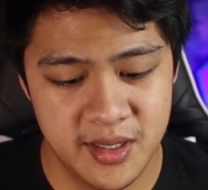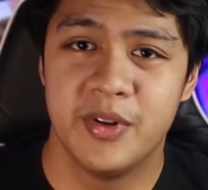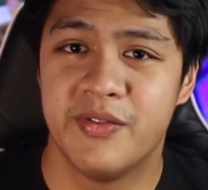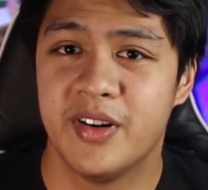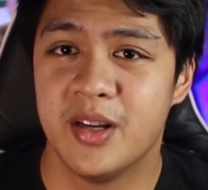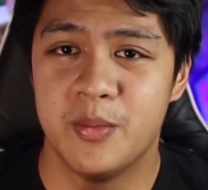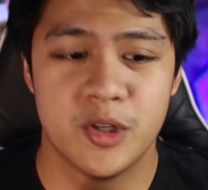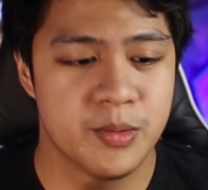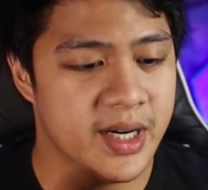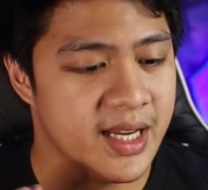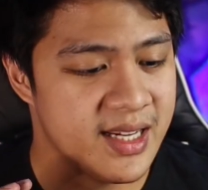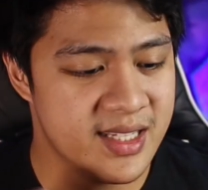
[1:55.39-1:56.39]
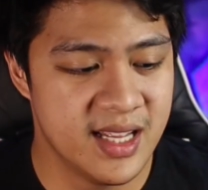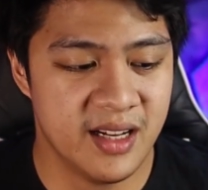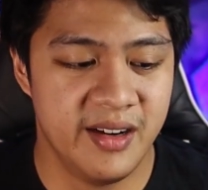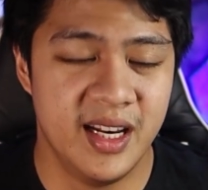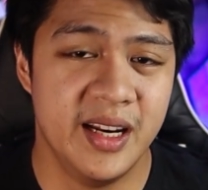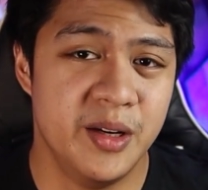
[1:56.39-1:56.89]
but for the most part I still
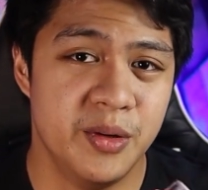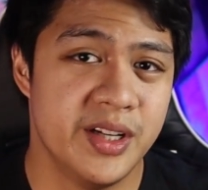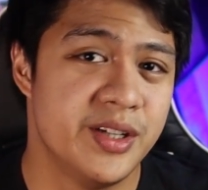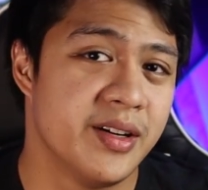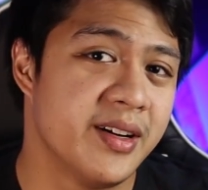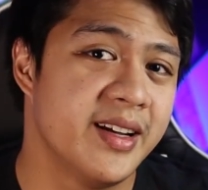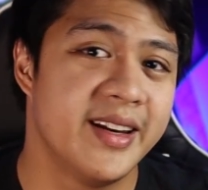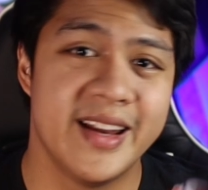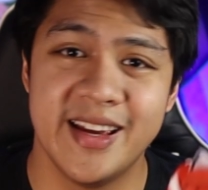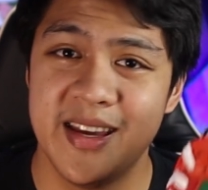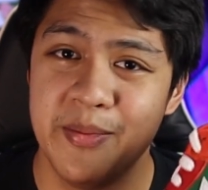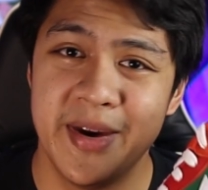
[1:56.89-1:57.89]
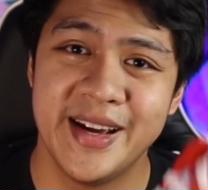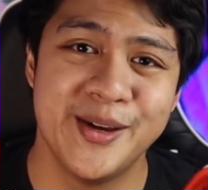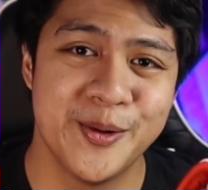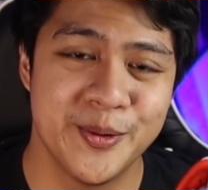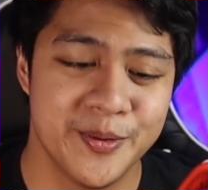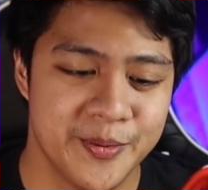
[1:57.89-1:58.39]
really do enjoy Nike
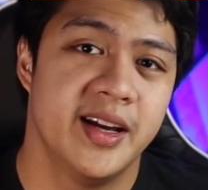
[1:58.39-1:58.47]
Bayou.